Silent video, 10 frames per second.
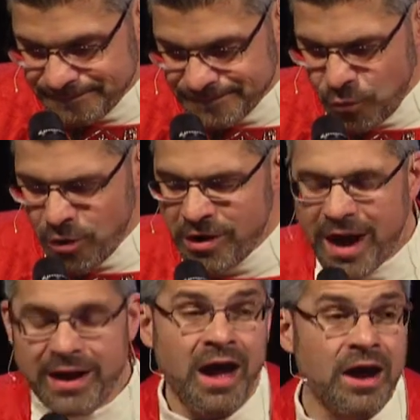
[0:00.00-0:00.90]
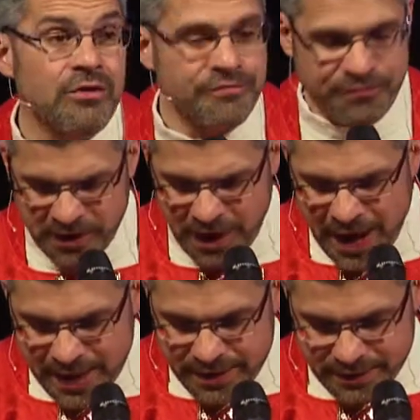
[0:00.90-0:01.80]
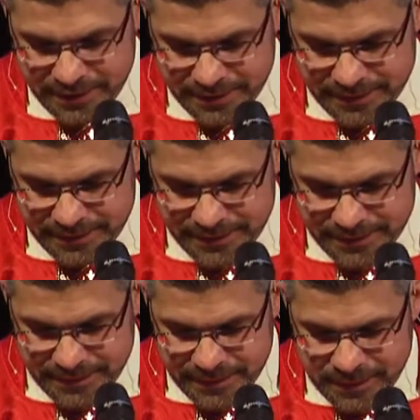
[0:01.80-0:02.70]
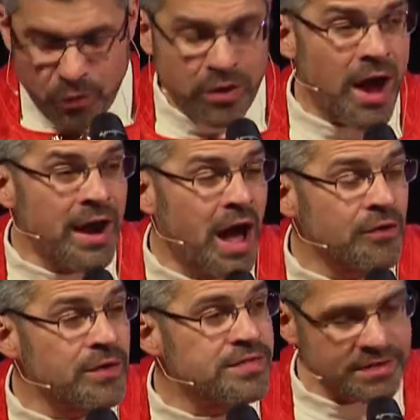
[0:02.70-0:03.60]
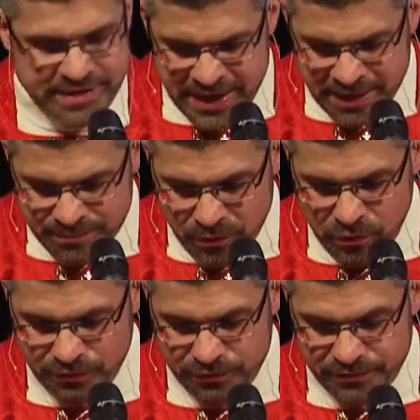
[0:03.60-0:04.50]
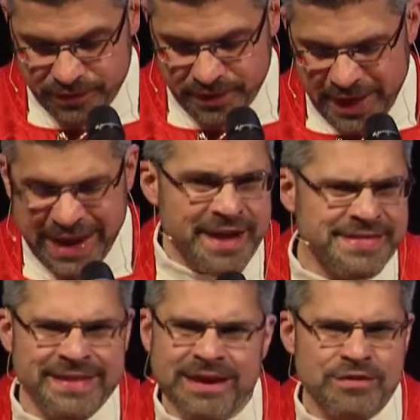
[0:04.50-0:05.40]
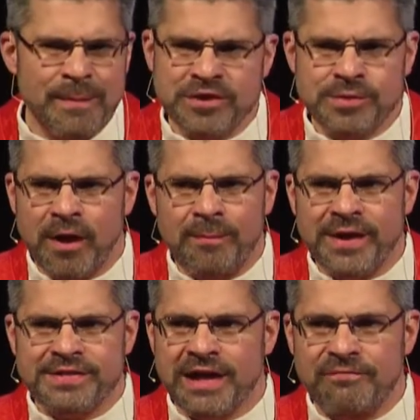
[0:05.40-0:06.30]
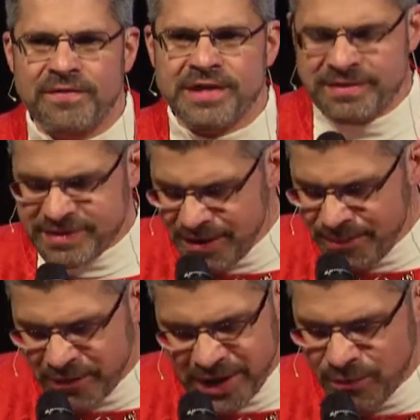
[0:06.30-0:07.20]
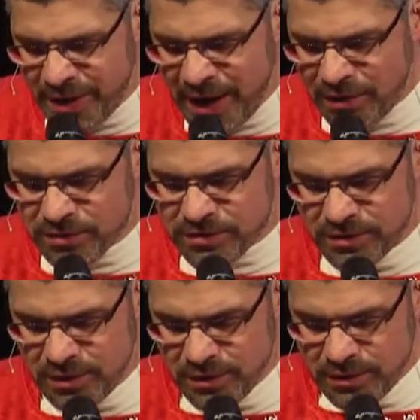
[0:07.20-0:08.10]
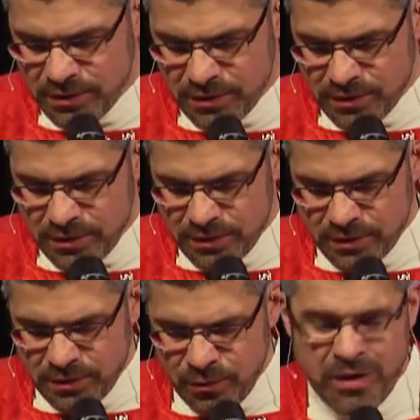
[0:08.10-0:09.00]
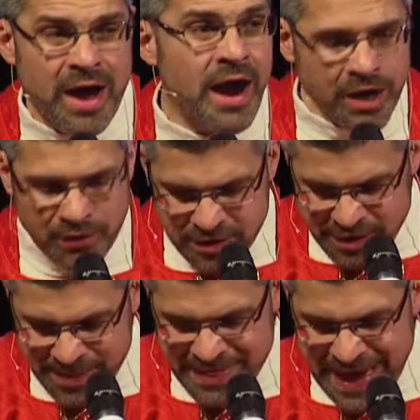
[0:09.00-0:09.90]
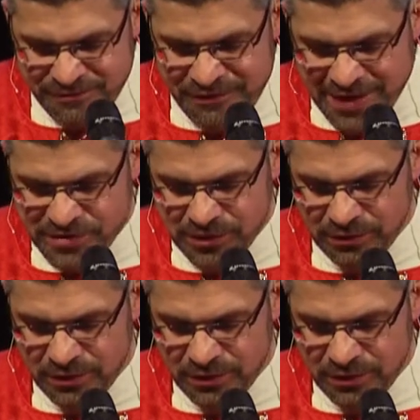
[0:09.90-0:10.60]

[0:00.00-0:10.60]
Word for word: We're not hungry for God. We're not hungry to see him move. And I say that as much about myself as I say about anyone else. We're not hungry to be that vessel.